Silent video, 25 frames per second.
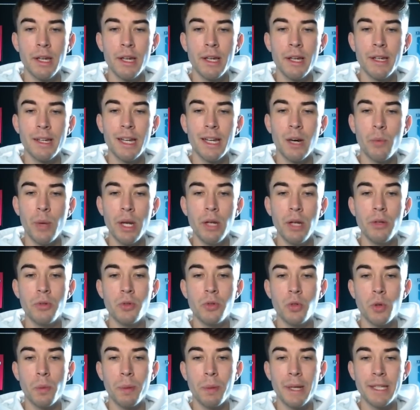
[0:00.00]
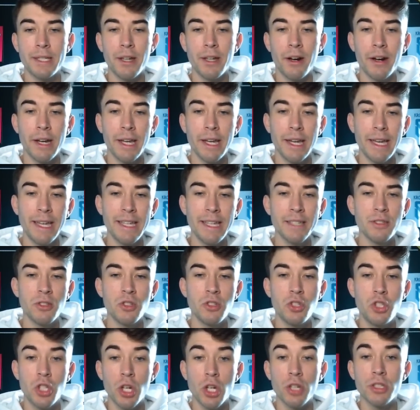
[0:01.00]
Now, when Luke Shaw plays higher, he isn't
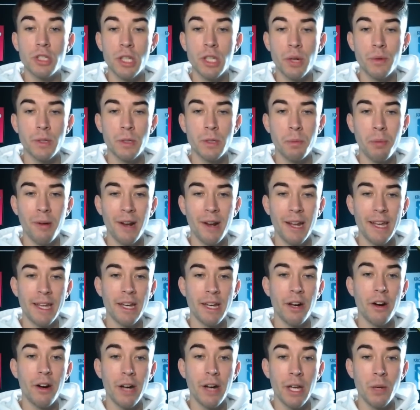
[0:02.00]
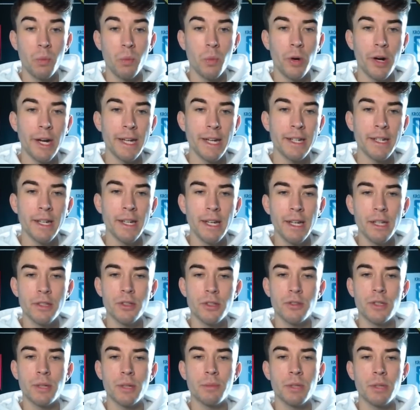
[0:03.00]
just going to play high and wide, so
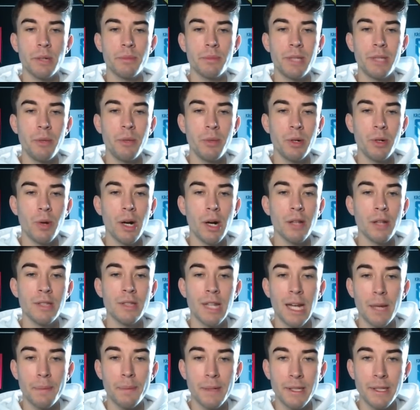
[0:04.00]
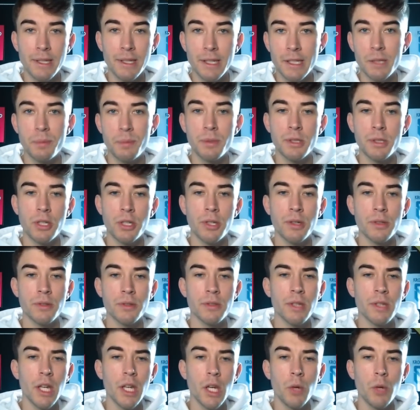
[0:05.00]
sometimes he will underlap into these
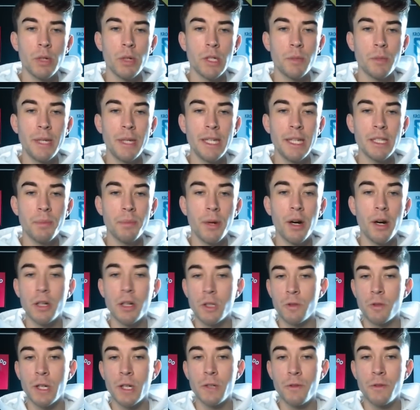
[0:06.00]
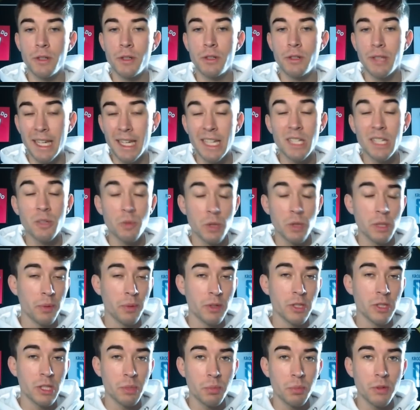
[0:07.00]
positions, which means Marcus Rashford is
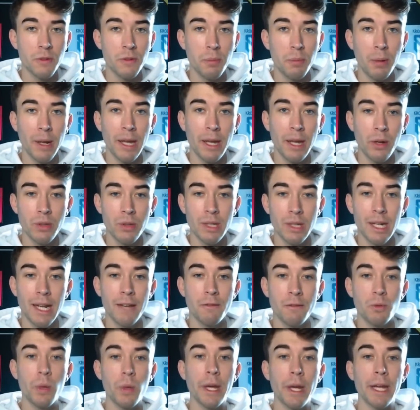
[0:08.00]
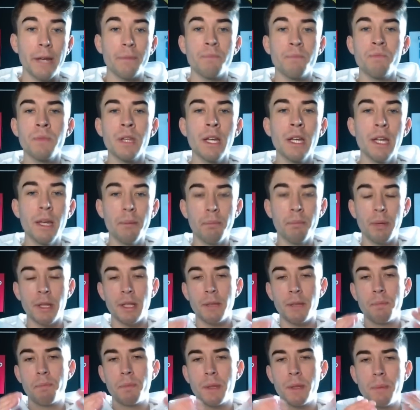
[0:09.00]
responsible for playing on the left wing. But
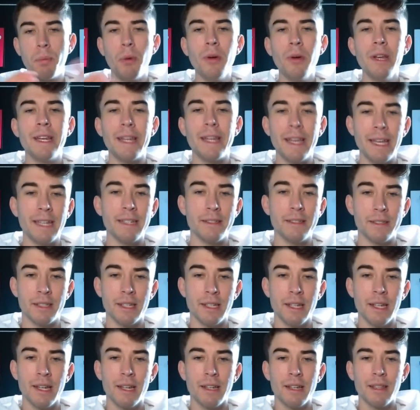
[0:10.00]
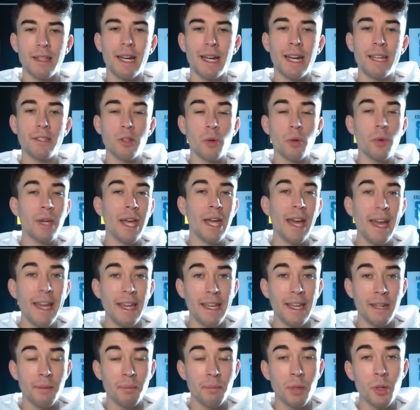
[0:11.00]
the, the point is, that is okay
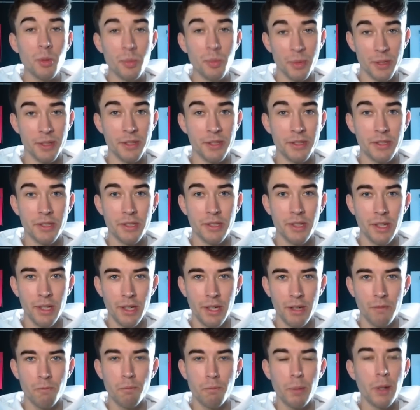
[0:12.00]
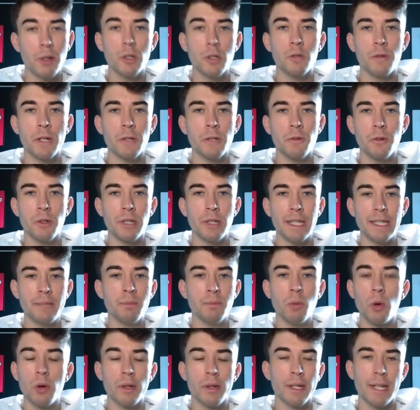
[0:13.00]
in moments. Marcus Rashford is
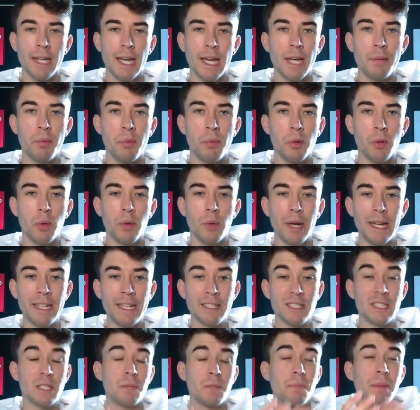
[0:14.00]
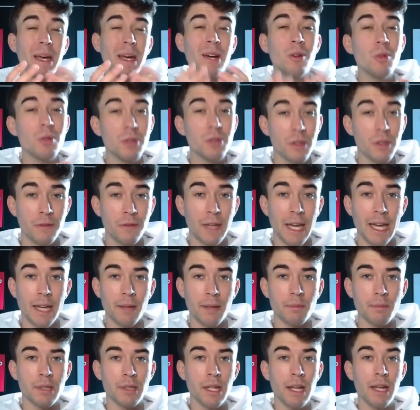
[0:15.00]
more than capable in spells of
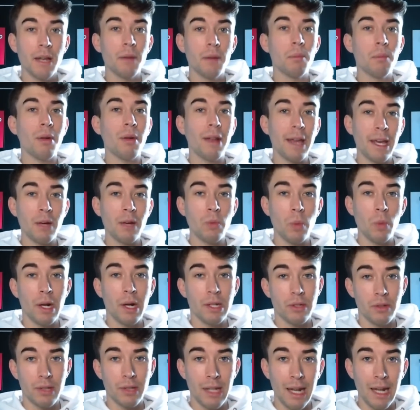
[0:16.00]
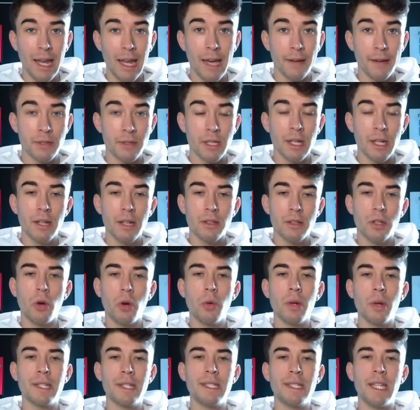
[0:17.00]
games playing wide on the left, the
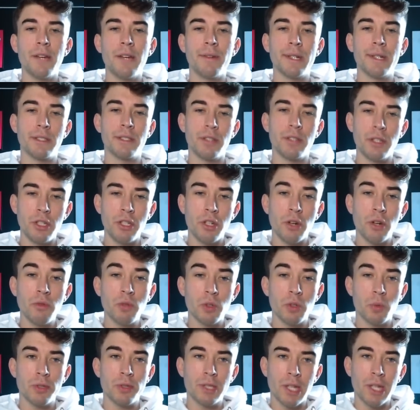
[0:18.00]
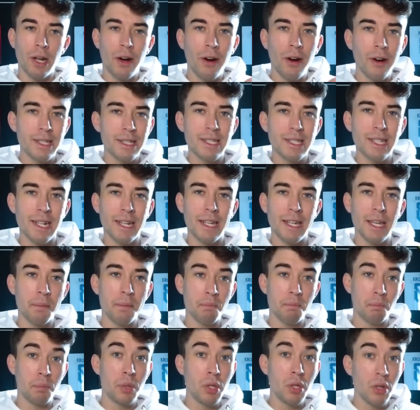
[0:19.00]
whole idea is that you don't just want to isolate
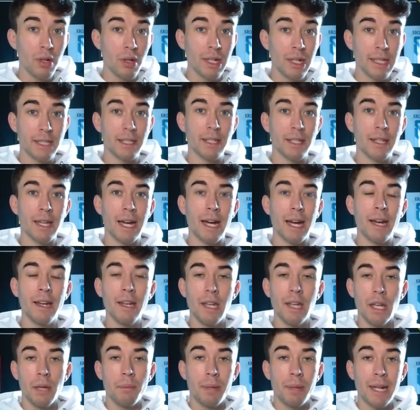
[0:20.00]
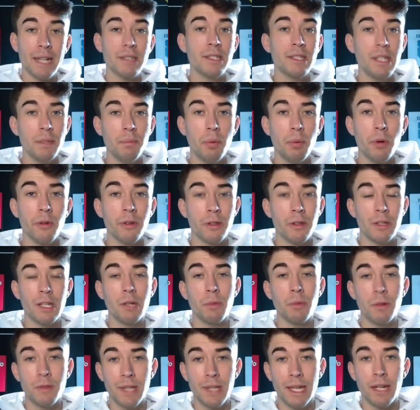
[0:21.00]
him purely to that. But that's the important thing
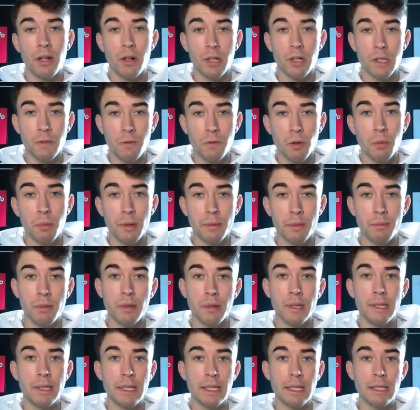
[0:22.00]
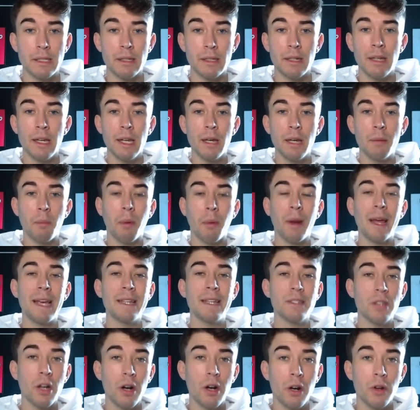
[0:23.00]
with Ten Hag's football in preseason.
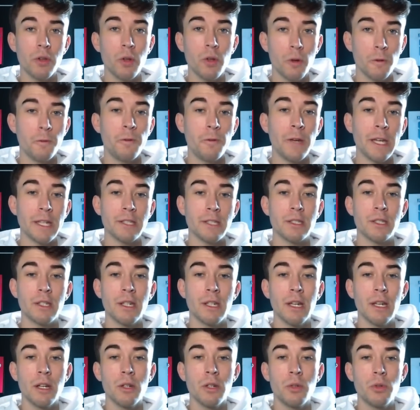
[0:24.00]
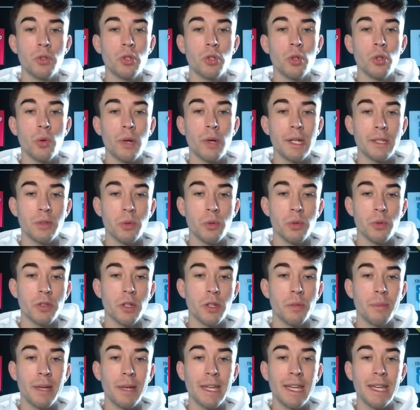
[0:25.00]
Players are not fixed. Luke Shaw is
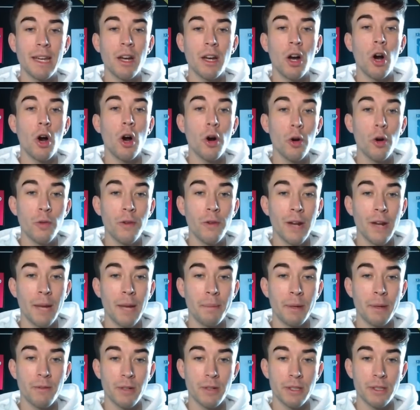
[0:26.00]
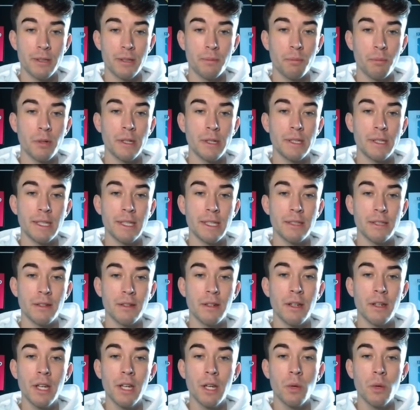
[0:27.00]
also making overlapping runs in preseason,
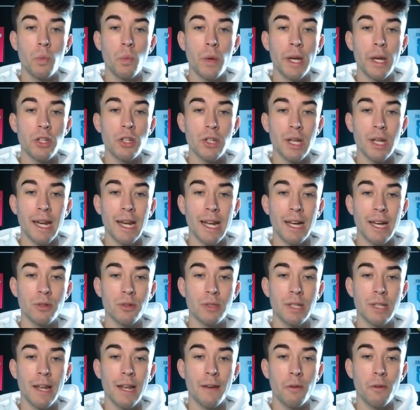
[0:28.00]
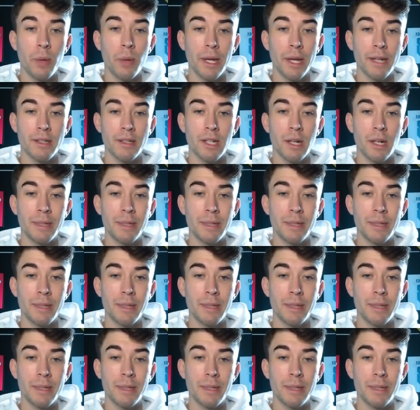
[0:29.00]
which allows the left winger to come